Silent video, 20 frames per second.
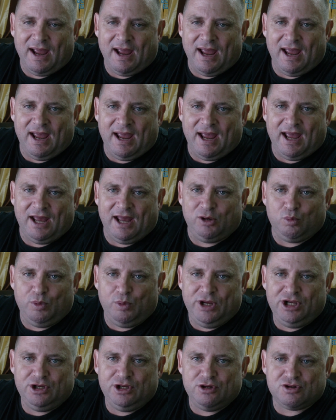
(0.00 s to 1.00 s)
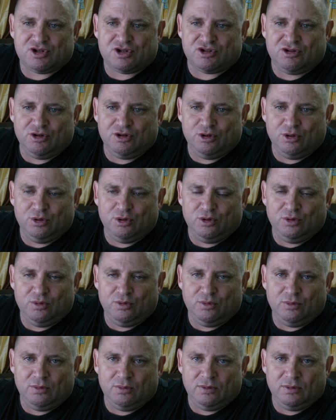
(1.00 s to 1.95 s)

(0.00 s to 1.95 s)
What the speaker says: and we used to